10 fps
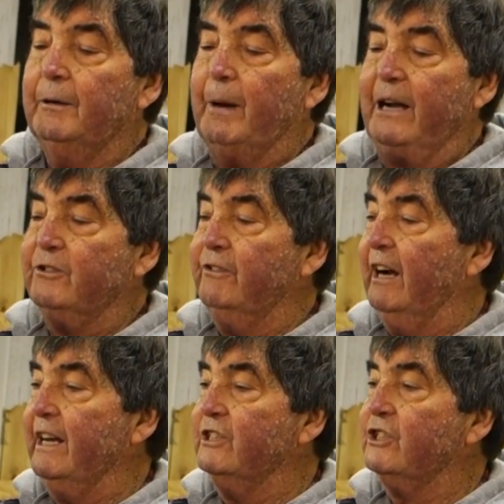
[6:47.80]
battery
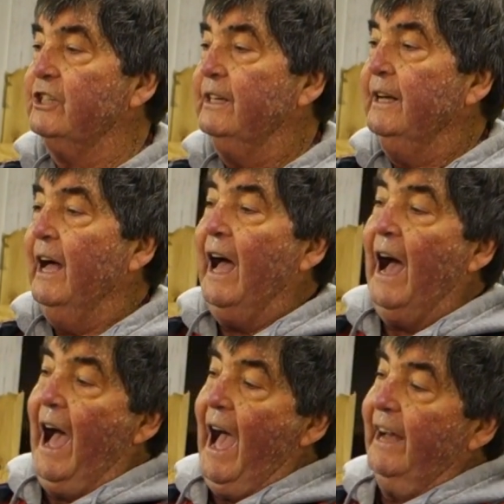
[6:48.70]
range,
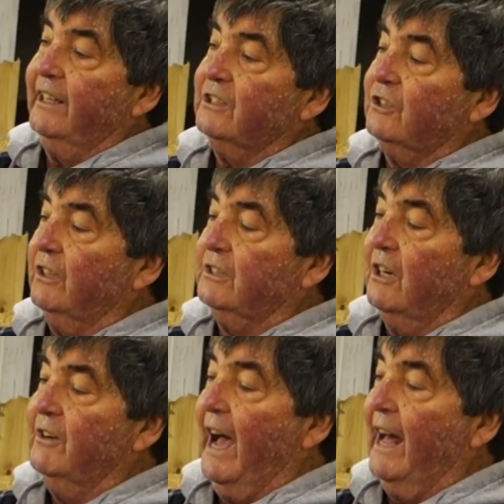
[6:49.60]
and it's got its
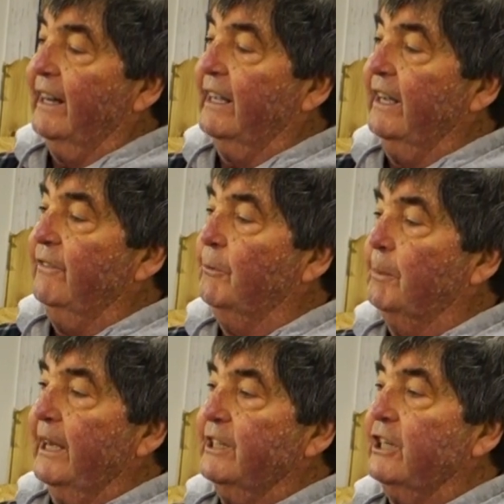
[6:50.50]
own Allen key for
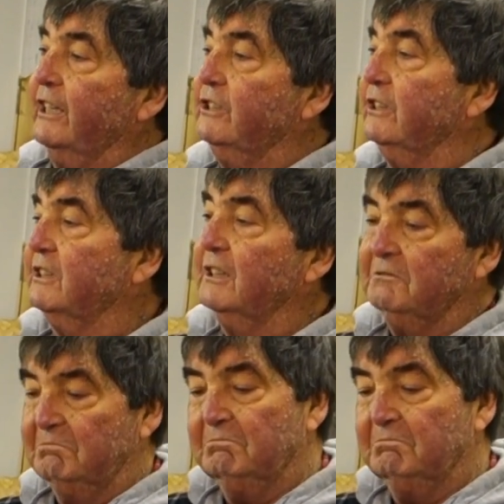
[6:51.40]
blade changes.